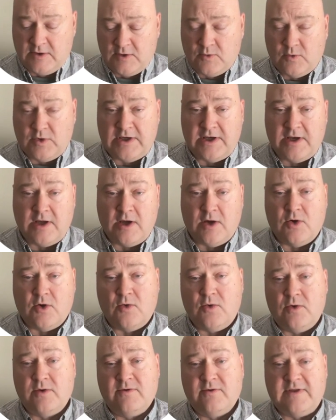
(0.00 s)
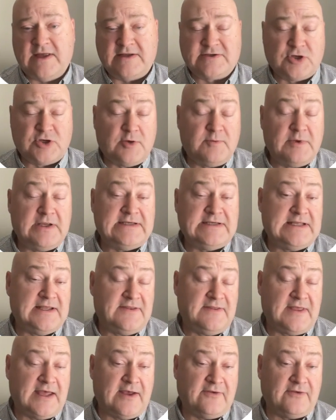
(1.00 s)
We know that's going to be
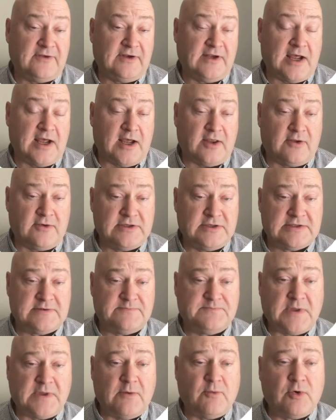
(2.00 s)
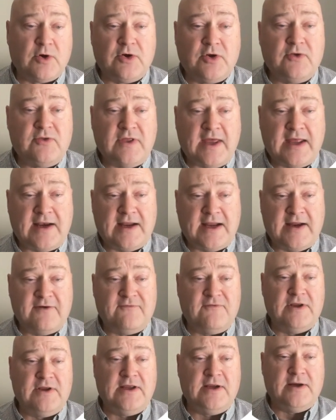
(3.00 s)
$10,000. And we're going to do that
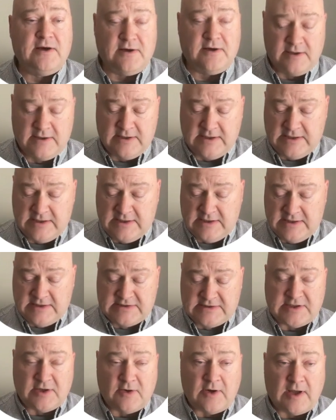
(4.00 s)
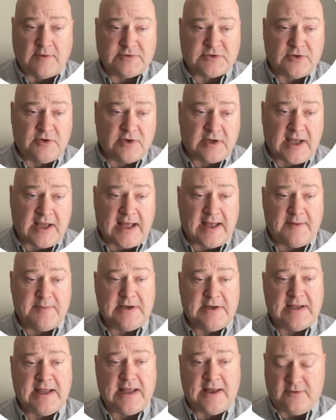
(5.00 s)
every year. So I'm just going to
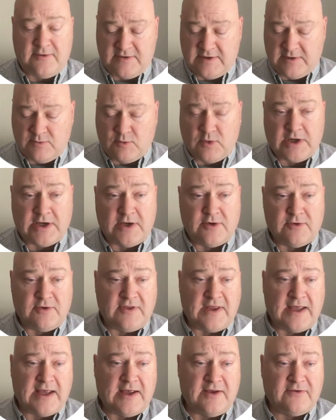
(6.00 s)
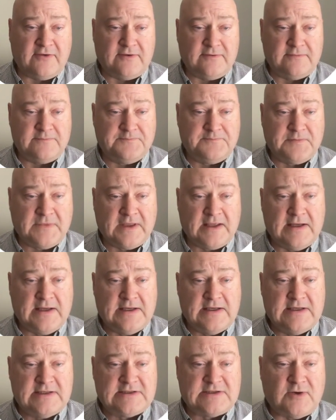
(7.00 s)
copy down the 100,000
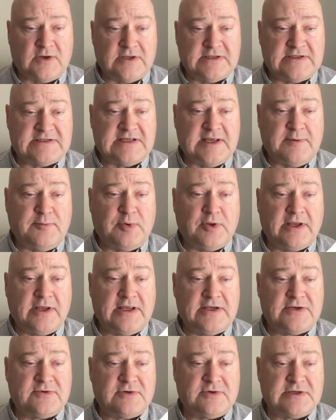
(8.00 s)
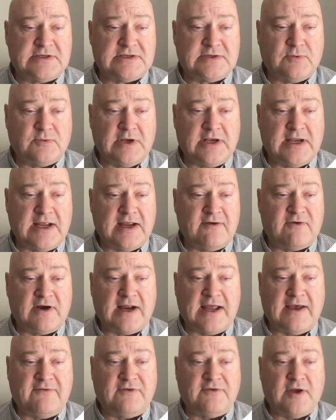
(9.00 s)
so on simple interest, we never
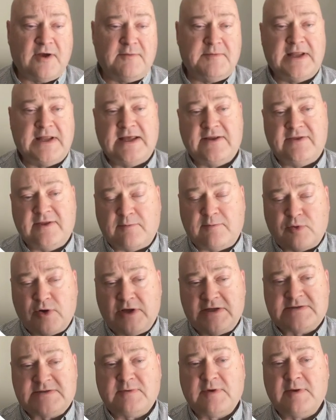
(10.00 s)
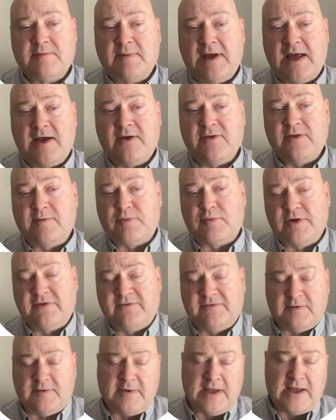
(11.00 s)
have to update the principal amount. The
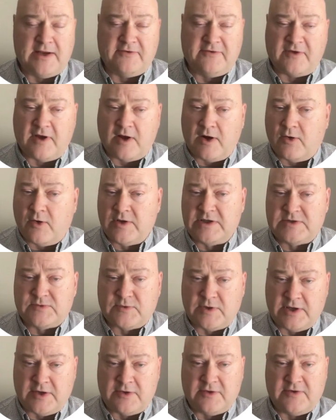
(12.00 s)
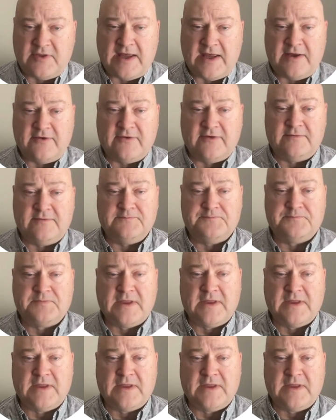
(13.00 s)
principal amount is always 100,000.